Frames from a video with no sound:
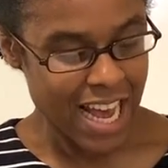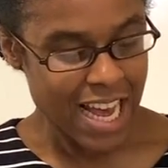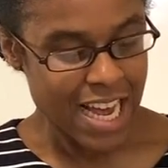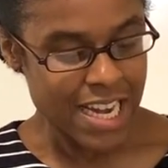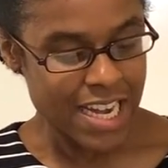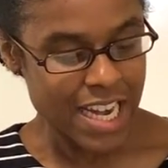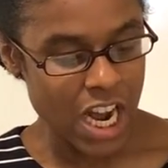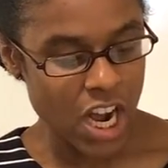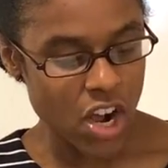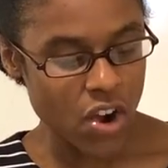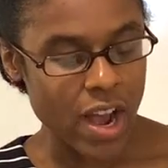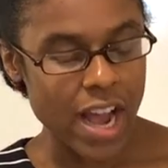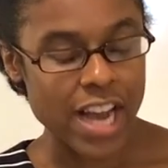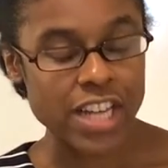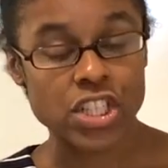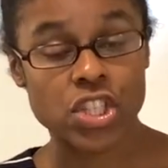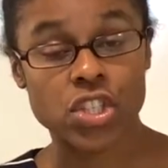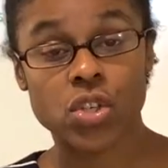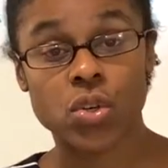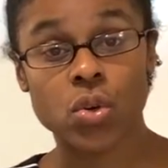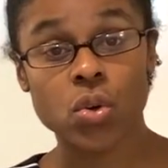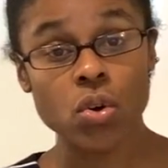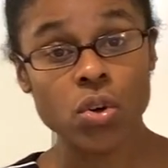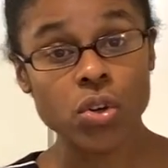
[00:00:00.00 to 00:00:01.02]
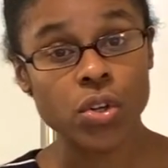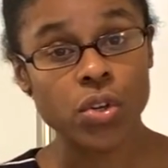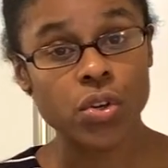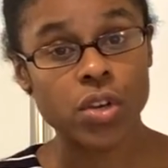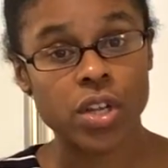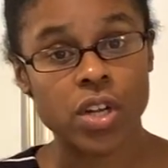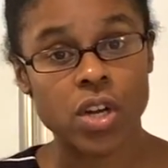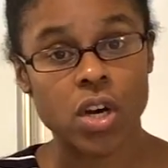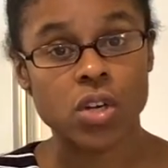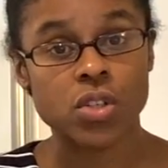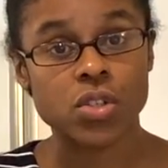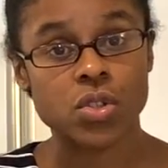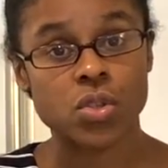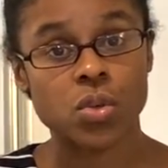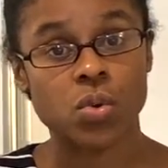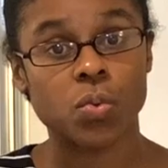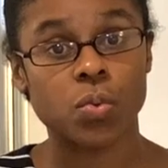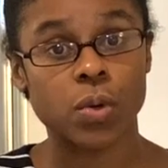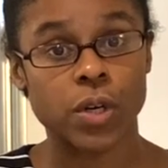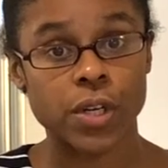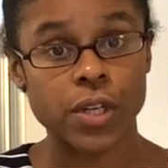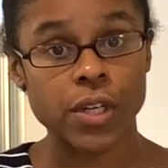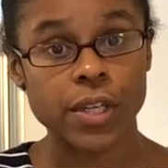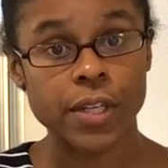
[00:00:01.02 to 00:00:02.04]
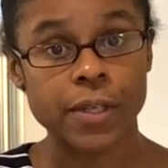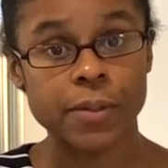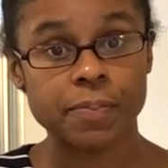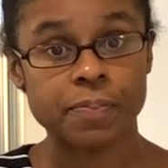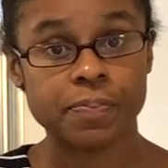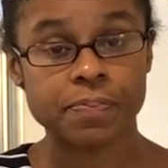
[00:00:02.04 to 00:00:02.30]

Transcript: Now at school, you can also work.